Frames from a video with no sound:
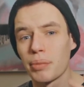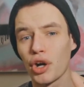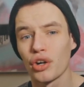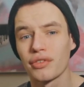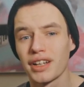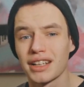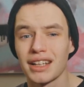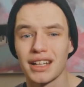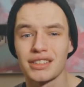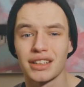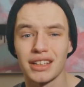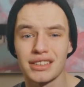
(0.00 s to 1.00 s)
perfect
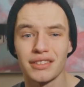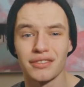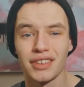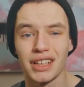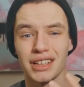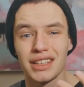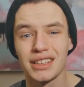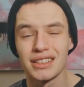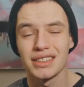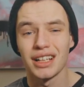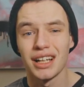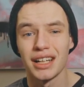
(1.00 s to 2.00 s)
as it isn't really
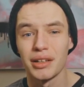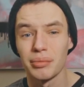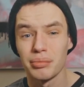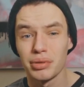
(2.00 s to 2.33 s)
designed